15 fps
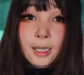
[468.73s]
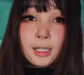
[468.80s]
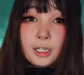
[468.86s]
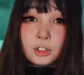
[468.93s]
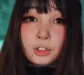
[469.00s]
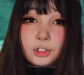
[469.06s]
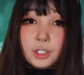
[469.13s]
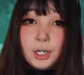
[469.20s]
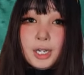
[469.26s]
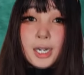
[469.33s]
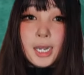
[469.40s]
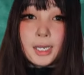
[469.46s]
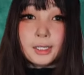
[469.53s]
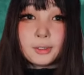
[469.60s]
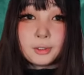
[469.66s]
That's just
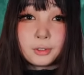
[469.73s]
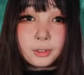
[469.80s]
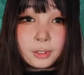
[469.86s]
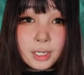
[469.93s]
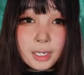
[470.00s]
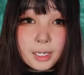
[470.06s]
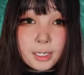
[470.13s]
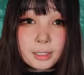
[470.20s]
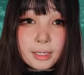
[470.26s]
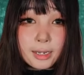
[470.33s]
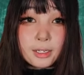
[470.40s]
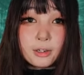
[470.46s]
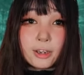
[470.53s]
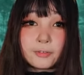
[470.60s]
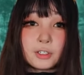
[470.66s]
another thing
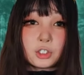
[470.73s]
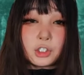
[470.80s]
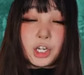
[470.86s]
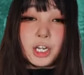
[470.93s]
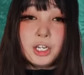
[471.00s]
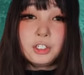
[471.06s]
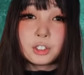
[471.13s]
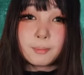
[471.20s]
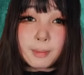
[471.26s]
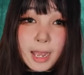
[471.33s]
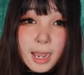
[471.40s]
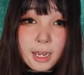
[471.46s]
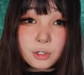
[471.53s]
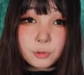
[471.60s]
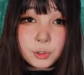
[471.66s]
that you have to change a
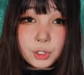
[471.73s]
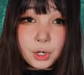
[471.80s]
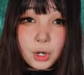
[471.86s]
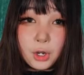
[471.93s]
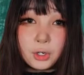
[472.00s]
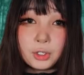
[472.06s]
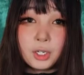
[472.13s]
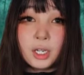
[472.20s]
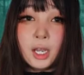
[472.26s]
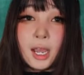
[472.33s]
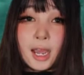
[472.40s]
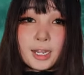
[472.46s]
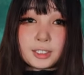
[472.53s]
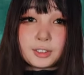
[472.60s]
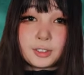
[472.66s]
battery on
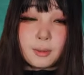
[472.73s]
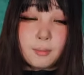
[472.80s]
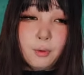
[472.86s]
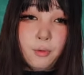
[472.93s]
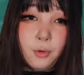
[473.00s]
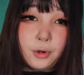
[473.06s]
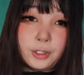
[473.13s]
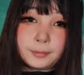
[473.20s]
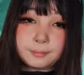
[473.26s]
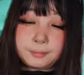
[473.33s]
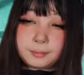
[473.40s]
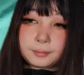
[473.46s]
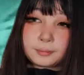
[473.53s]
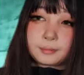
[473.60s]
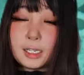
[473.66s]
at some point,
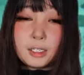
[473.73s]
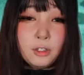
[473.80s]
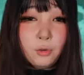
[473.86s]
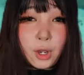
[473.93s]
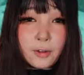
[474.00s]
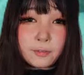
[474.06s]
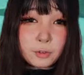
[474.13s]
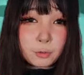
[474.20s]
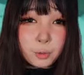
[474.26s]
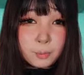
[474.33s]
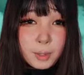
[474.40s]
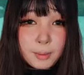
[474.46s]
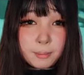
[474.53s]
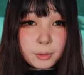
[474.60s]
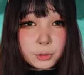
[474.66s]
that you have to
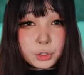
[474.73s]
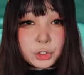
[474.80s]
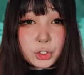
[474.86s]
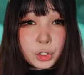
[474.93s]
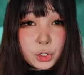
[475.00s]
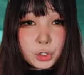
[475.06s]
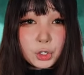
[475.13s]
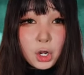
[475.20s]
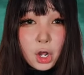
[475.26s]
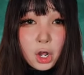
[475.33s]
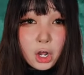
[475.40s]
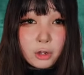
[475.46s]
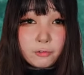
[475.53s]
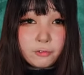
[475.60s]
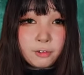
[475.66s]
remember to turn
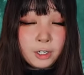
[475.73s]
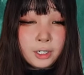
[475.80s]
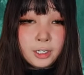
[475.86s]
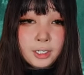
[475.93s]
off.